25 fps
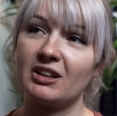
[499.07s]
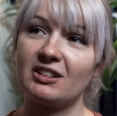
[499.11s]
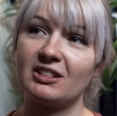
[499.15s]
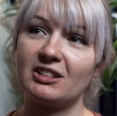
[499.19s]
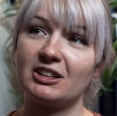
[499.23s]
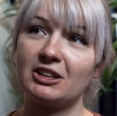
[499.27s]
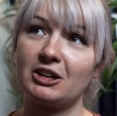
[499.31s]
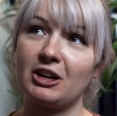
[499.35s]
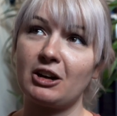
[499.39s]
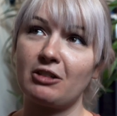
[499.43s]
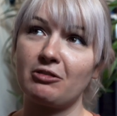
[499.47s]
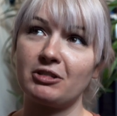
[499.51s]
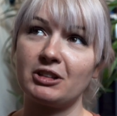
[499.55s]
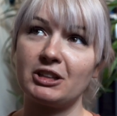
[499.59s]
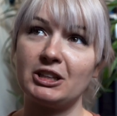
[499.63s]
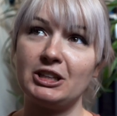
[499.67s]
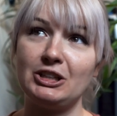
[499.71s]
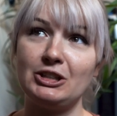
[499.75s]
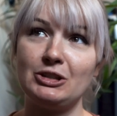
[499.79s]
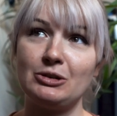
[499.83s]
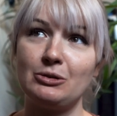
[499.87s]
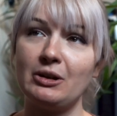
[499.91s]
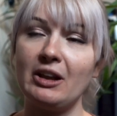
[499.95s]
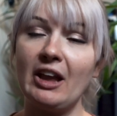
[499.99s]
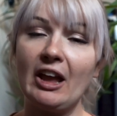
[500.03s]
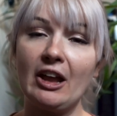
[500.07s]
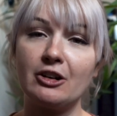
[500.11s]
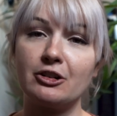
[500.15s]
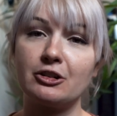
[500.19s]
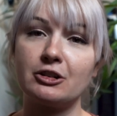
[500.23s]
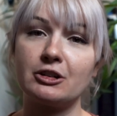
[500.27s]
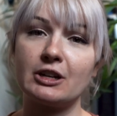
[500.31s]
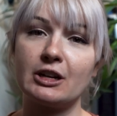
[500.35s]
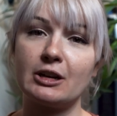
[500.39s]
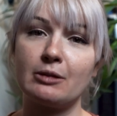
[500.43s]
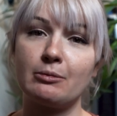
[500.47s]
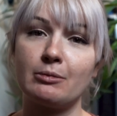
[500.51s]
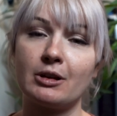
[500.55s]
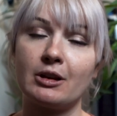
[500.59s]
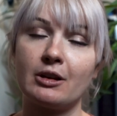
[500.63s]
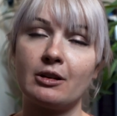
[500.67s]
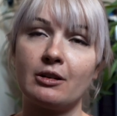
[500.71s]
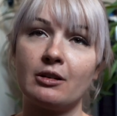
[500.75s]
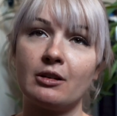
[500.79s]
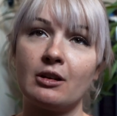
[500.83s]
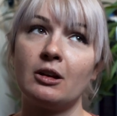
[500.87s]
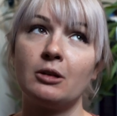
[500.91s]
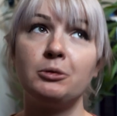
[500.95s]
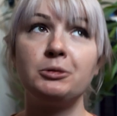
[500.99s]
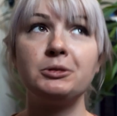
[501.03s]
you're not really doing entertainment,
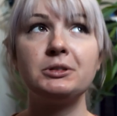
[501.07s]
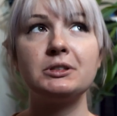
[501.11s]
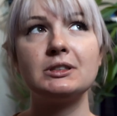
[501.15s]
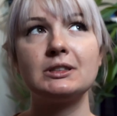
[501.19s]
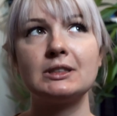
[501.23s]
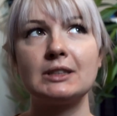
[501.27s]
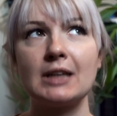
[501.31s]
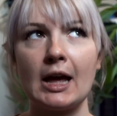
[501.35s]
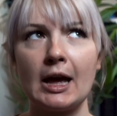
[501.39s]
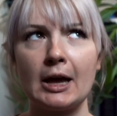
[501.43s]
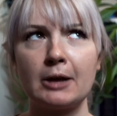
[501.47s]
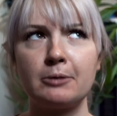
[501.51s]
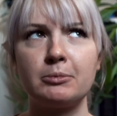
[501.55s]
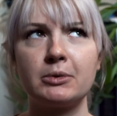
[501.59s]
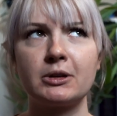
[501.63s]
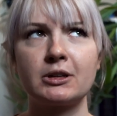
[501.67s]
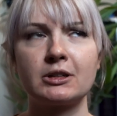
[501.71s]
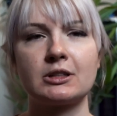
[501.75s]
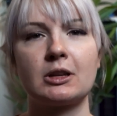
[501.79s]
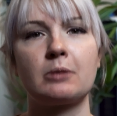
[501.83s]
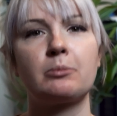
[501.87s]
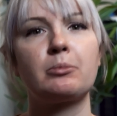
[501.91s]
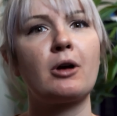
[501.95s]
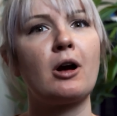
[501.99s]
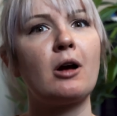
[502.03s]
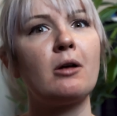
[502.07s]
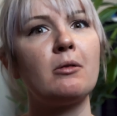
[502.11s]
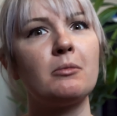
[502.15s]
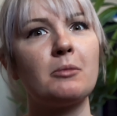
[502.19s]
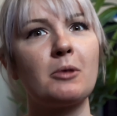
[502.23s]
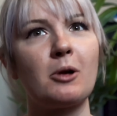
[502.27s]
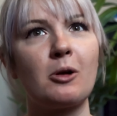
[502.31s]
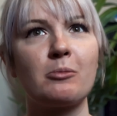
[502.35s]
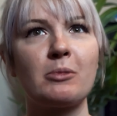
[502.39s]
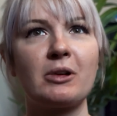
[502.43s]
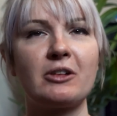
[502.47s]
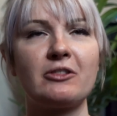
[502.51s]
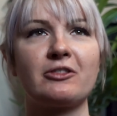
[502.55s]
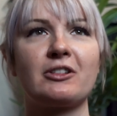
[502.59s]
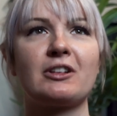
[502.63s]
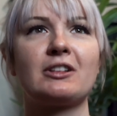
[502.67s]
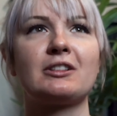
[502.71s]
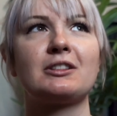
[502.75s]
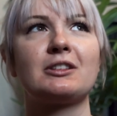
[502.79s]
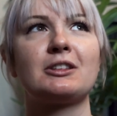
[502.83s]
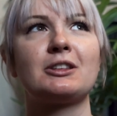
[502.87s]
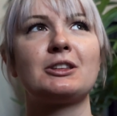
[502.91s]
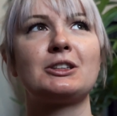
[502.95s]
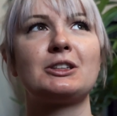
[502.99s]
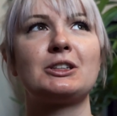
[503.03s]
which is sad because I brought all my
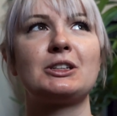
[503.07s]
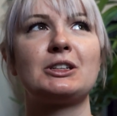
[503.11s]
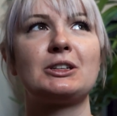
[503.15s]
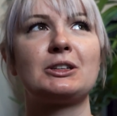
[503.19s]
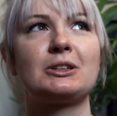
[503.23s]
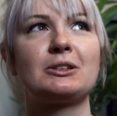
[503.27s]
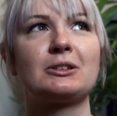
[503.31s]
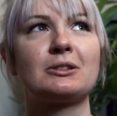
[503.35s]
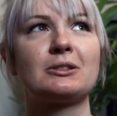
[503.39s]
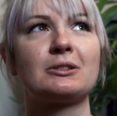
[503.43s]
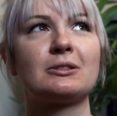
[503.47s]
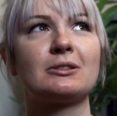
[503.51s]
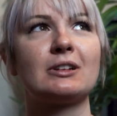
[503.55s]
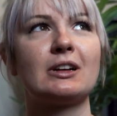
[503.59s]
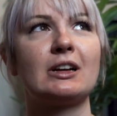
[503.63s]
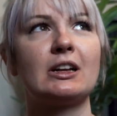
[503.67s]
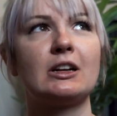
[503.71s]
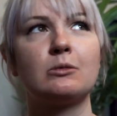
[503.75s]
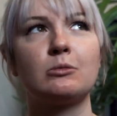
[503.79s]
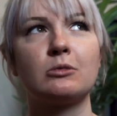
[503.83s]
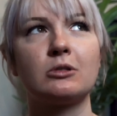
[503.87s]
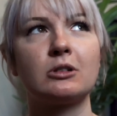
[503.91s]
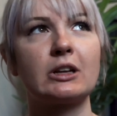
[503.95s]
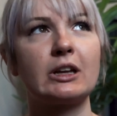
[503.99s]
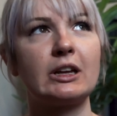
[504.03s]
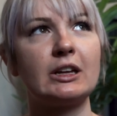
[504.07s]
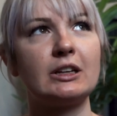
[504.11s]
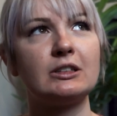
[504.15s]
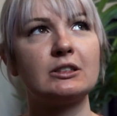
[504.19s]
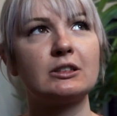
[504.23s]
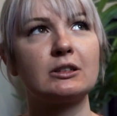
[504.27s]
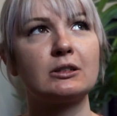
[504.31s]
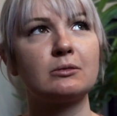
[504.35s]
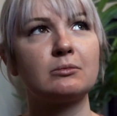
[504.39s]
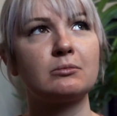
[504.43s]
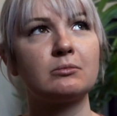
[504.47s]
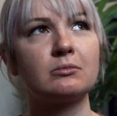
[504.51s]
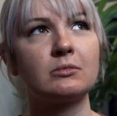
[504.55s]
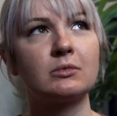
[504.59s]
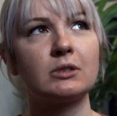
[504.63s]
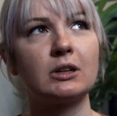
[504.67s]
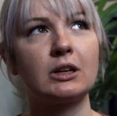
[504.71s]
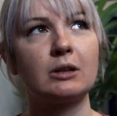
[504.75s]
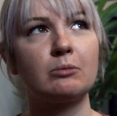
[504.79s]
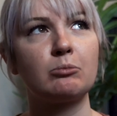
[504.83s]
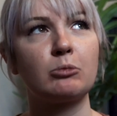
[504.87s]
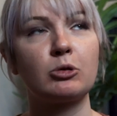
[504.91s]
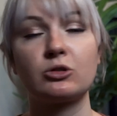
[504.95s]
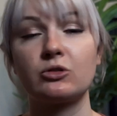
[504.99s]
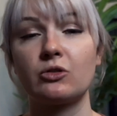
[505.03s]
friends to Animal Kingdom
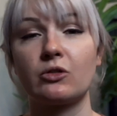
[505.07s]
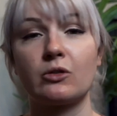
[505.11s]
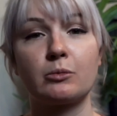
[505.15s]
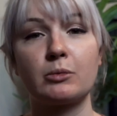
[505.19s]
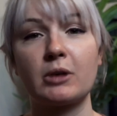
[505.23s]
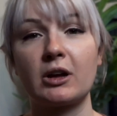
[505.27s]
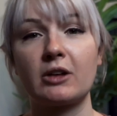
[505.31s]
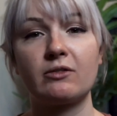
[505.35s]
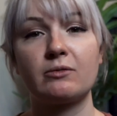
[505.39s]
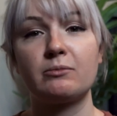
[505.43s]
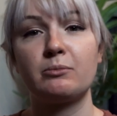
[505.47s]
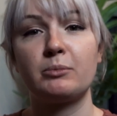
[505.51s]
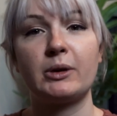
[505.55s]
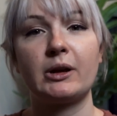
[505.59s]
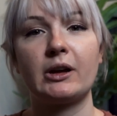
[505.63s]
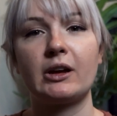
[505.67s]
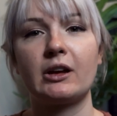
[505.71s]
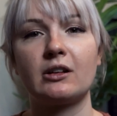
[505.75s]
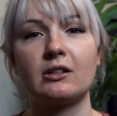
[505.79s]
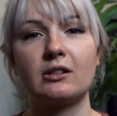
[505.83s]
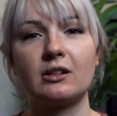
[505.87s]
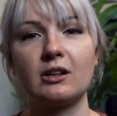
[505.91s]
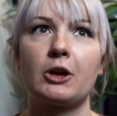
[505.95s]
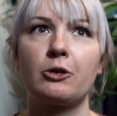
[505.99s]
and most of them haven't been.